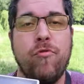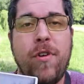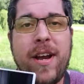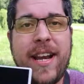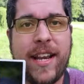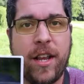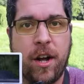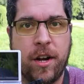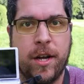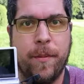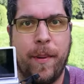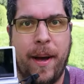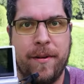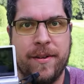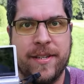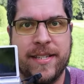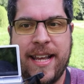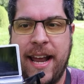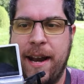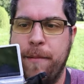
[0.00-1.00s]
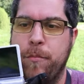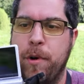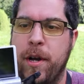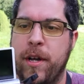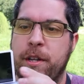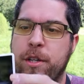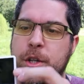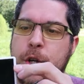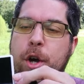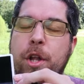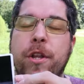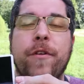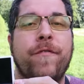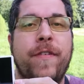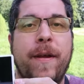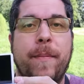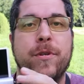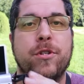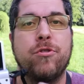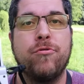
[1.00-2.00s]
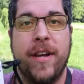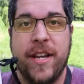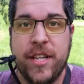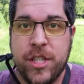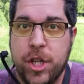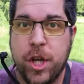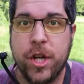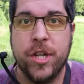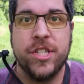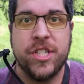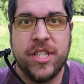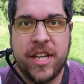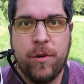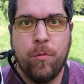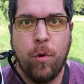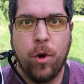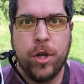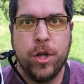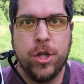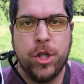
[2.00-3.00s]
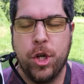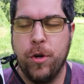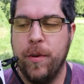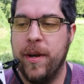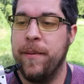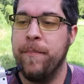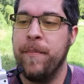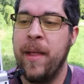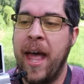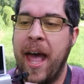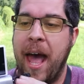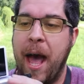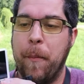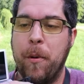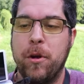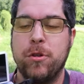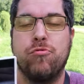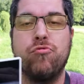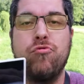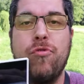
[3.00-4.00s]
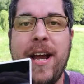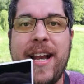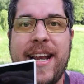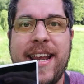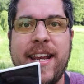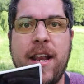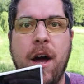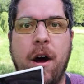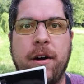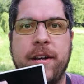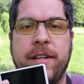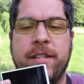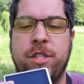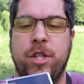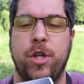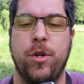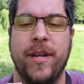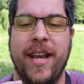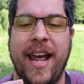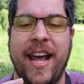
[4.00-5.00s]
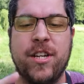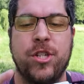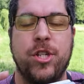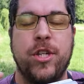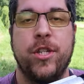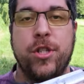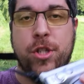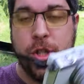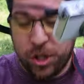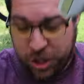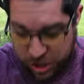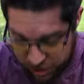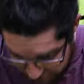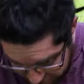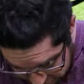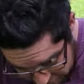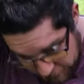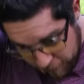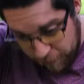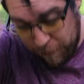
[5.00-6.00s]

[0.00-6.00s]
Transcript: I really like about this camera, you've got the flip screen so you can see what you're doing, and what's really nice, you can actually just